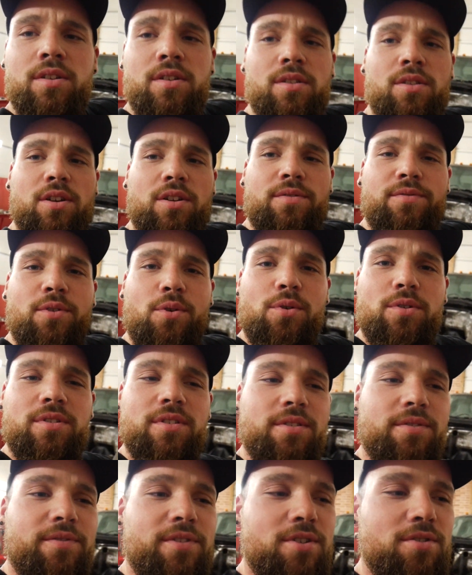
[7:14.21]
Looking forward to
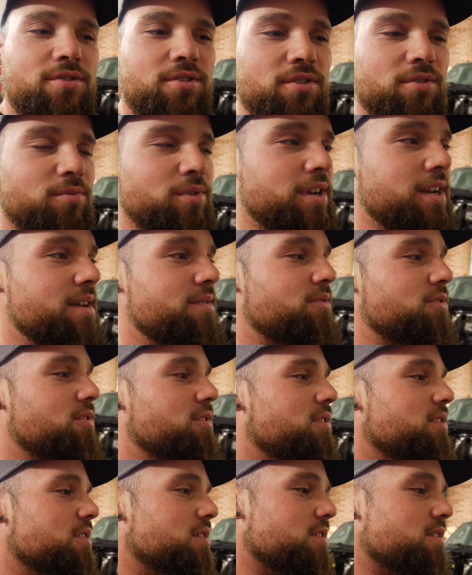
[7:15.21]
the future,
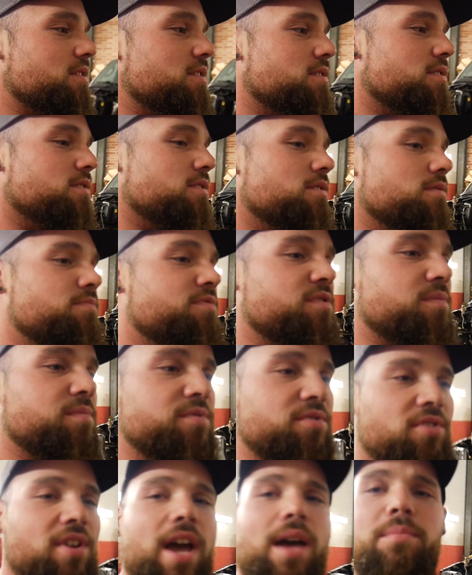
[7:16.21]
whatever.
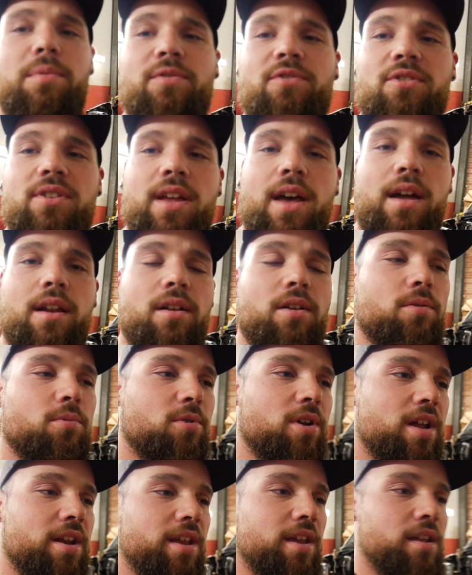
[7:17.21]
Subscribe if you're not
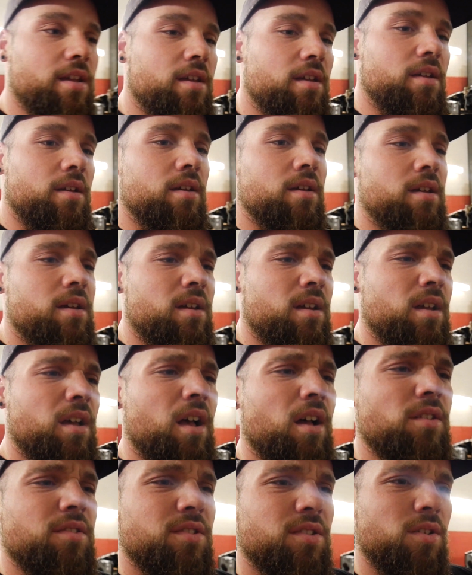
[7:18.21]
already.
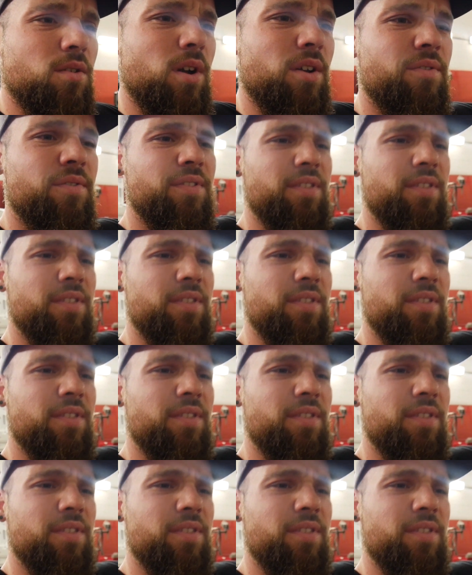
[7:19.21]
Also, I